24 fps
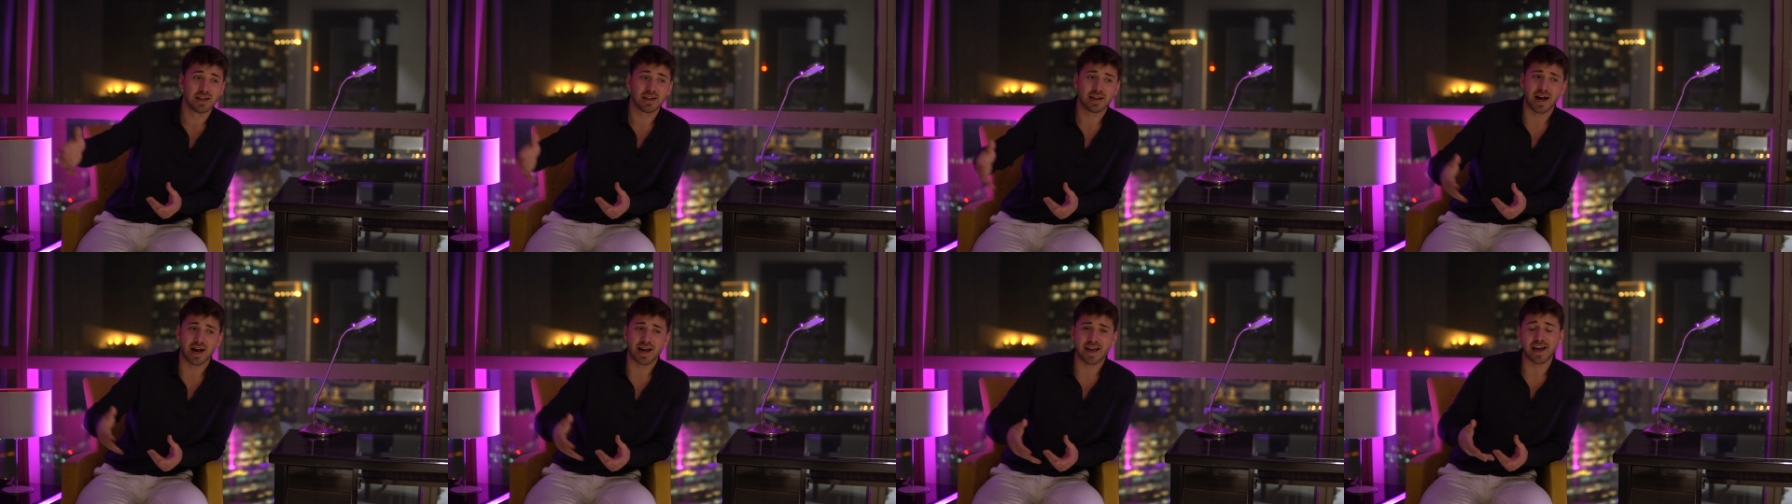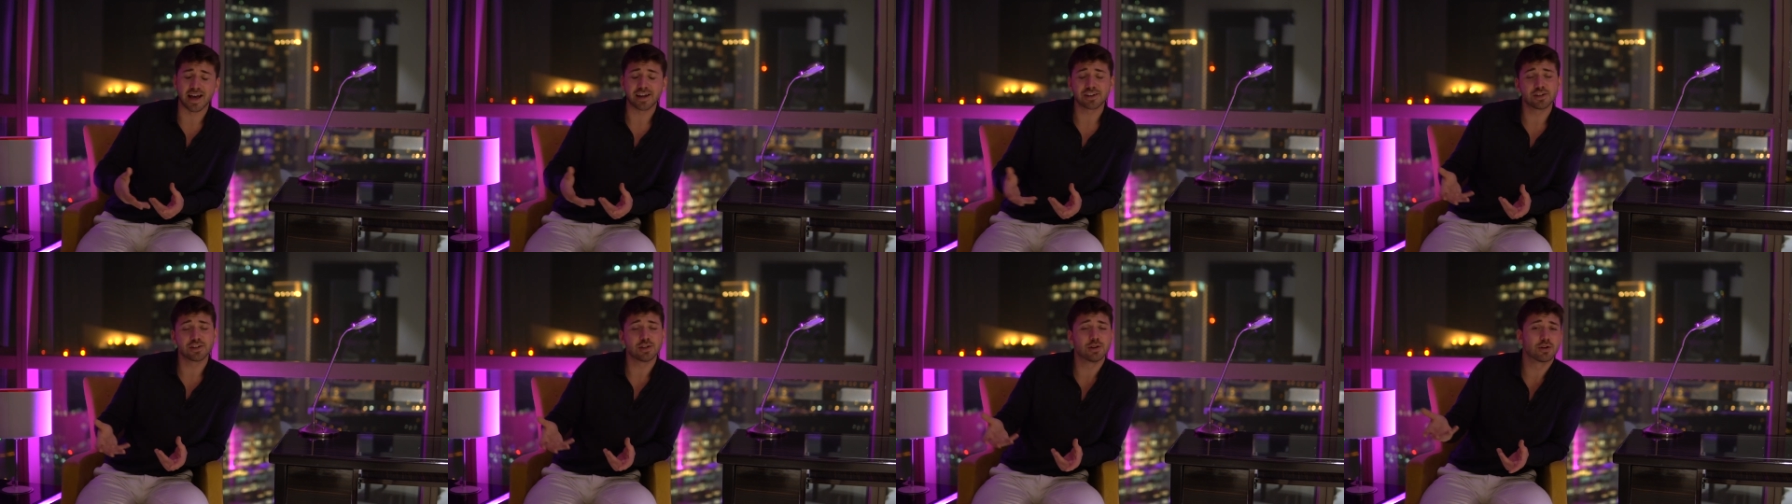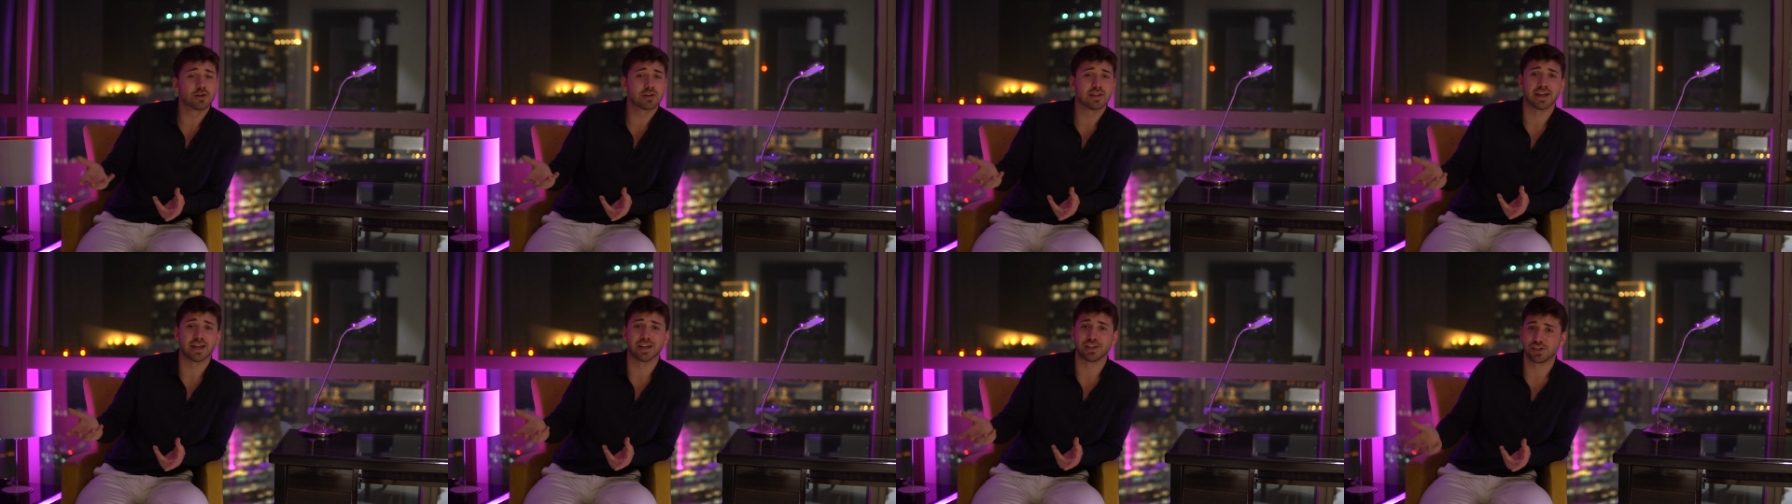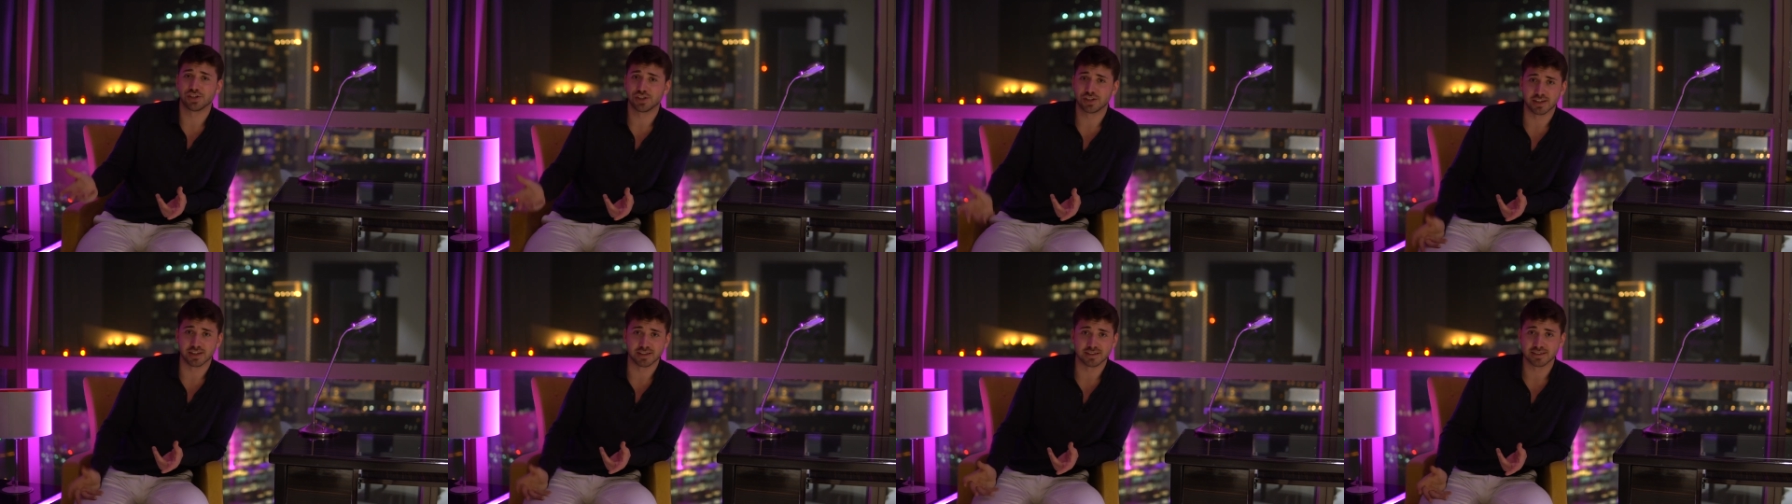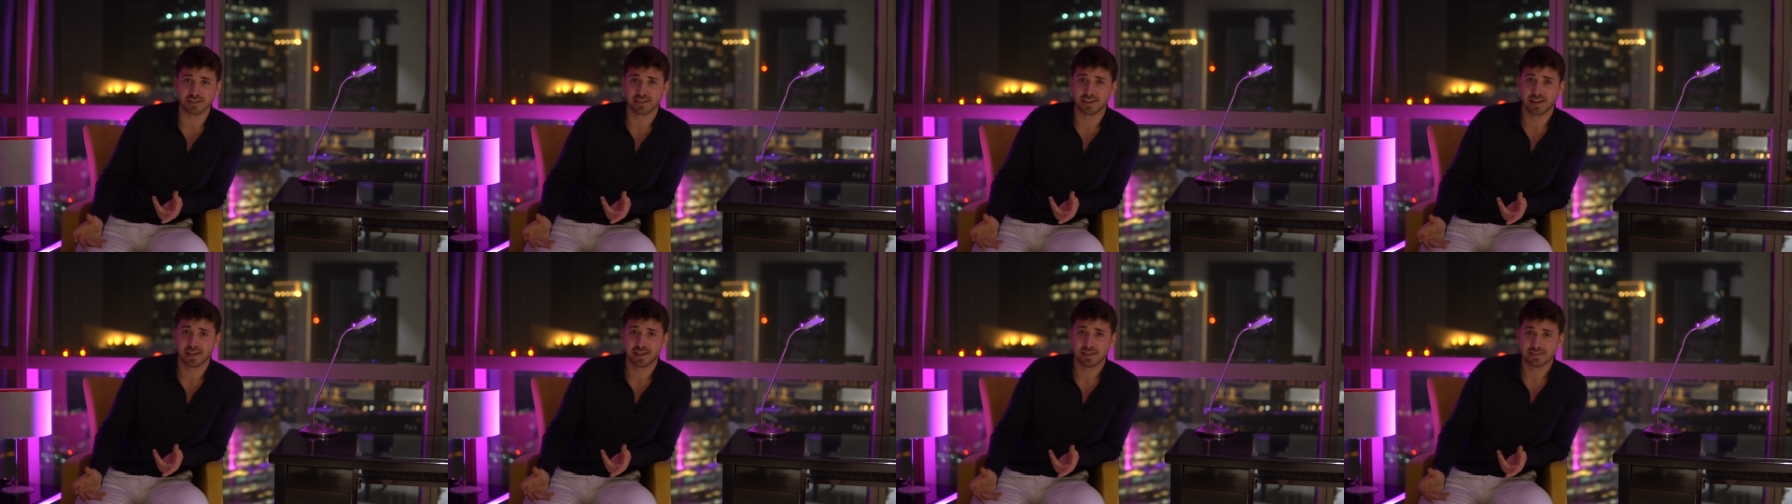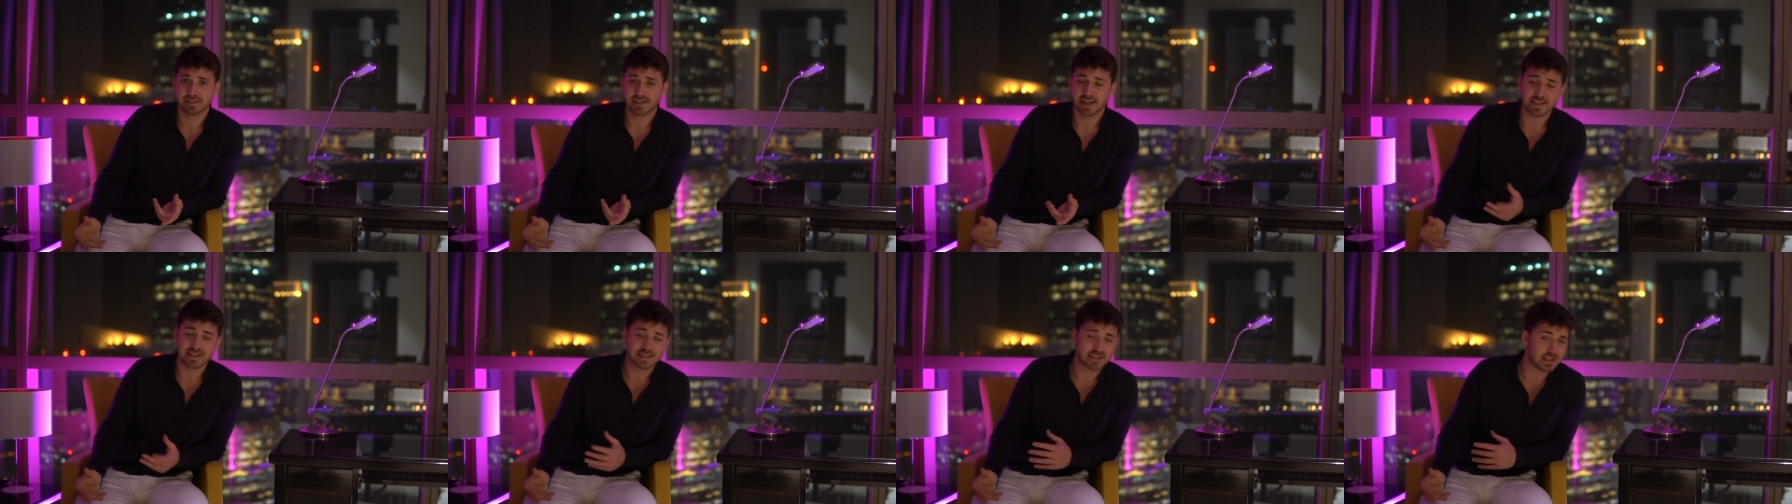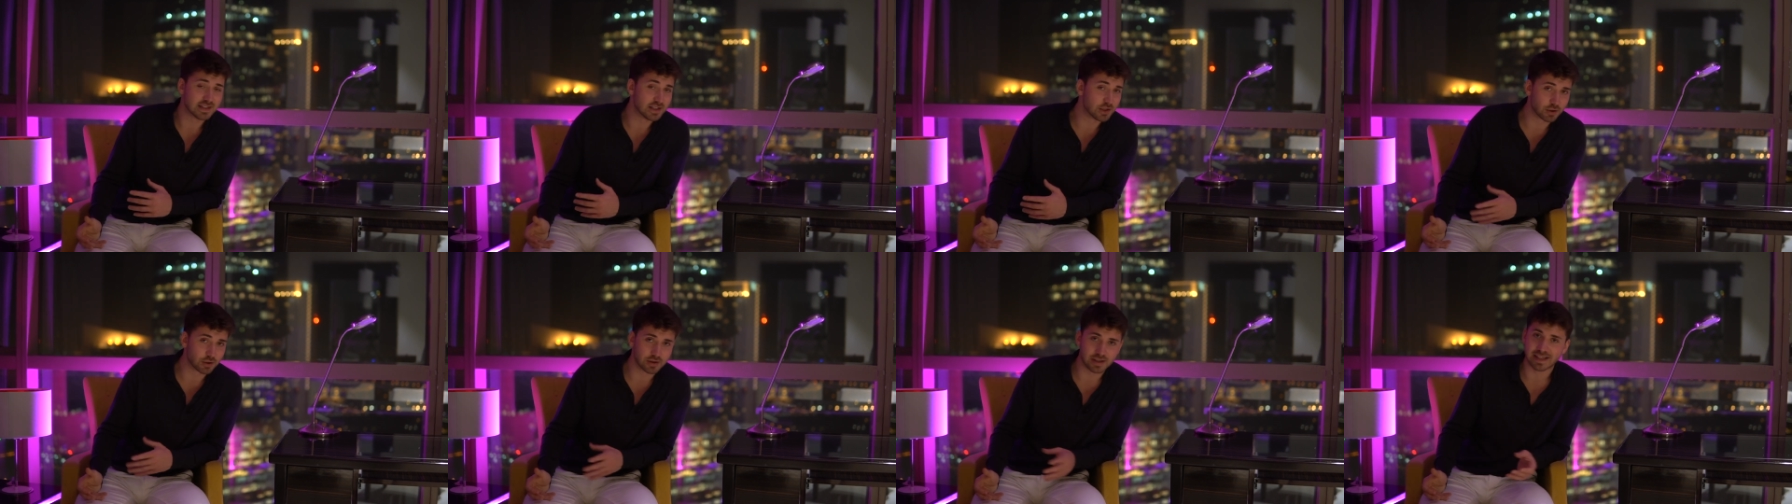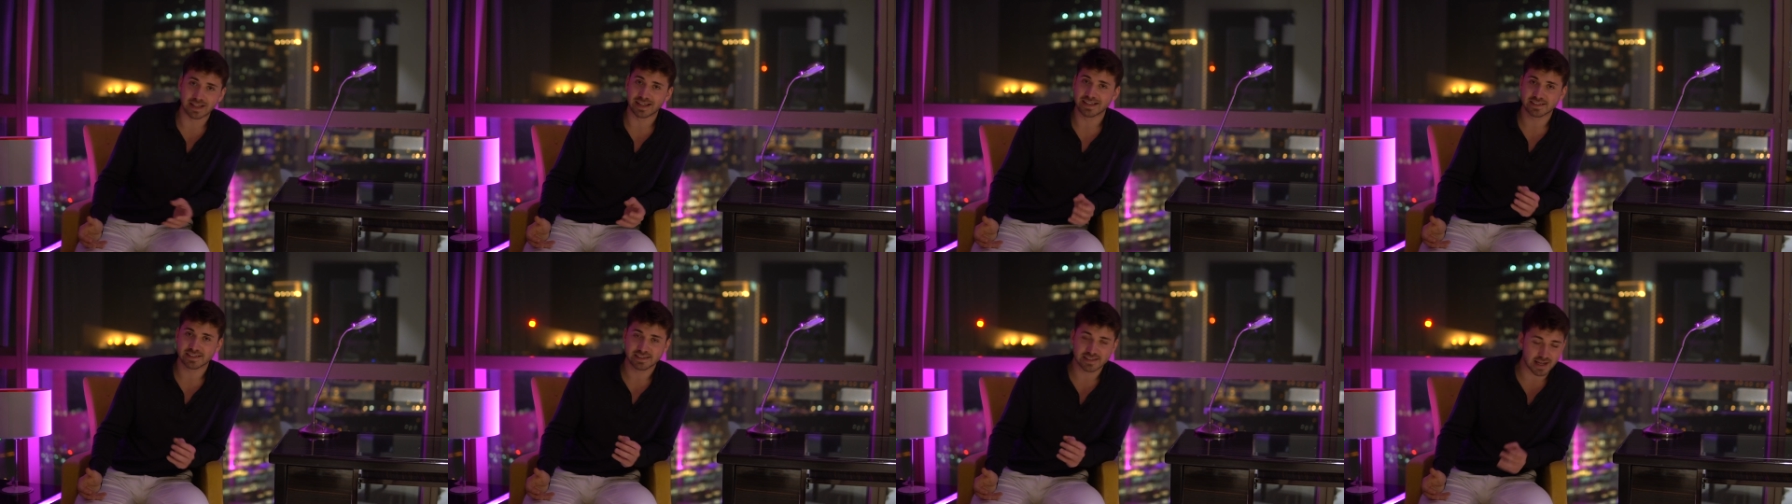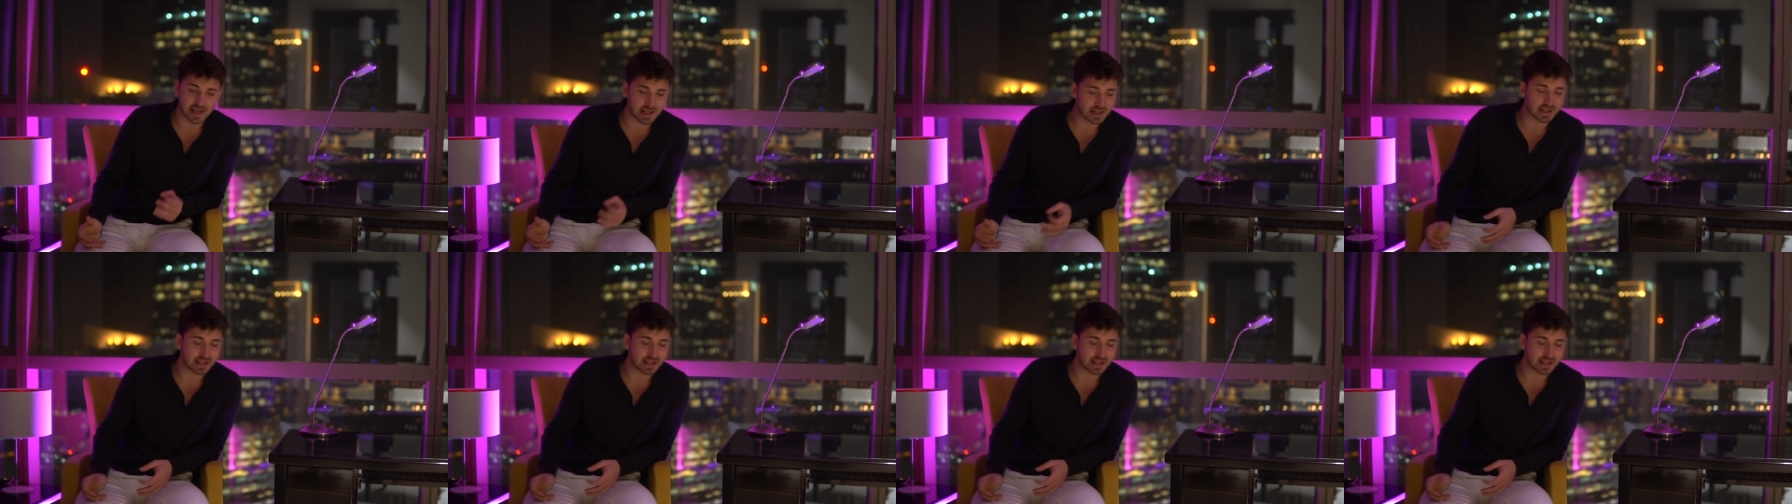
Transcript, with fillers: i actually look like shit that is literally exact,